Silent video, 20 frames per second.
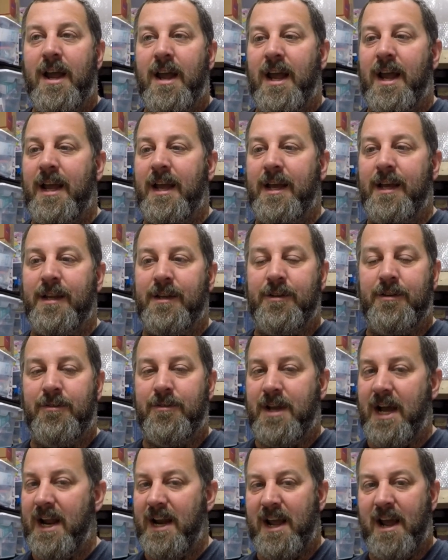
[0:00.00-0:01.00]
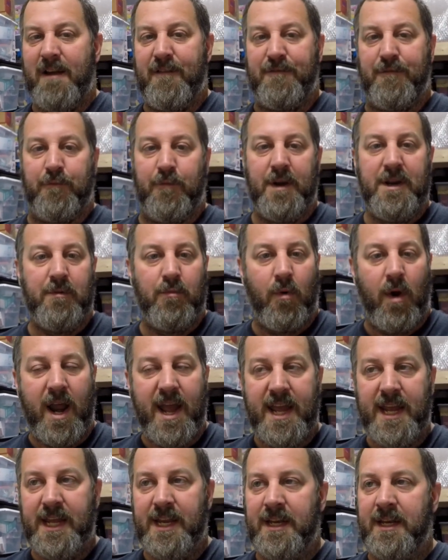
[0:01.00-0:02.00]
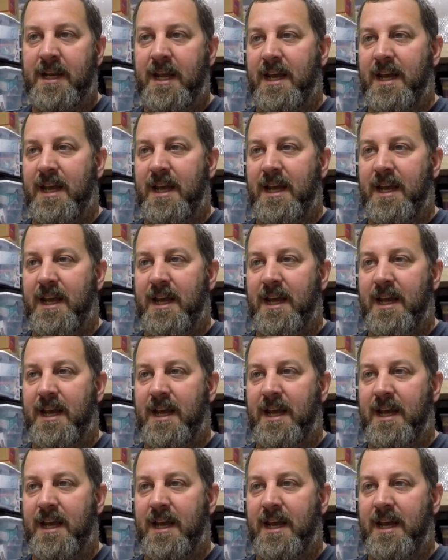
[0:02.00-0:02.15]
and you kind of have free reign